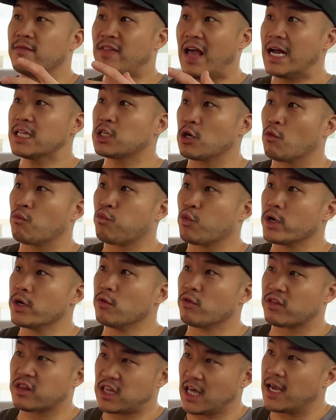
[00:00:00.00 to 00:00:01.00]
that's a
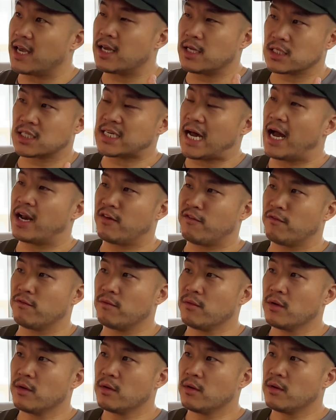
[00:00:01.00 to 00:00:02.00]
real thing inside of
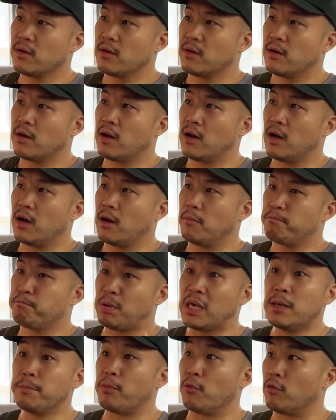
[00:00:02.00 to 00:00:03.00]

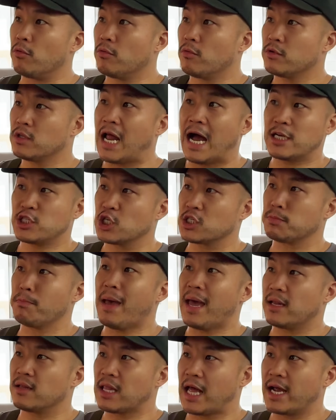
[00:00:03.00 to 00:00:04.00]
people, not just
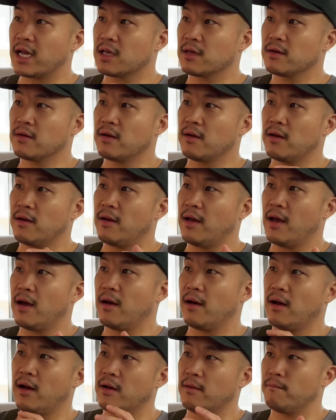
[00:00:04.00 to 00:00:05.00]
men. Like,
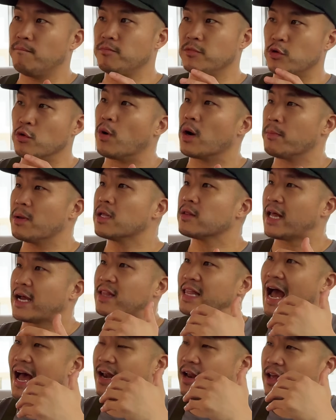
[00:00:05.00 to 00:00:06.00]
you know what I mean? Like
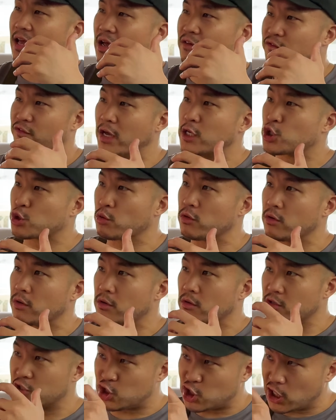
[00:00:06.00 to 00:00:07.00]
that adventure
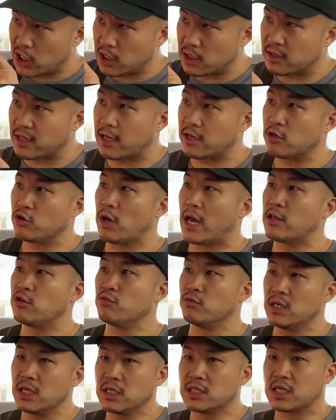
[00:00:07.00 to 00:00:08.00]
gene, you
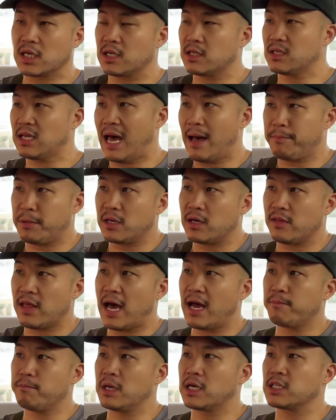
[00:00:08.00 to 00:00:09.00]
need to tap into
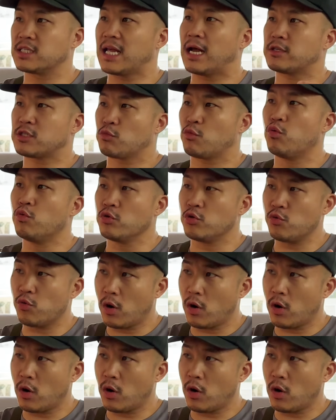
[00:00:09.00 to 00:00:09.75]
that because that's who you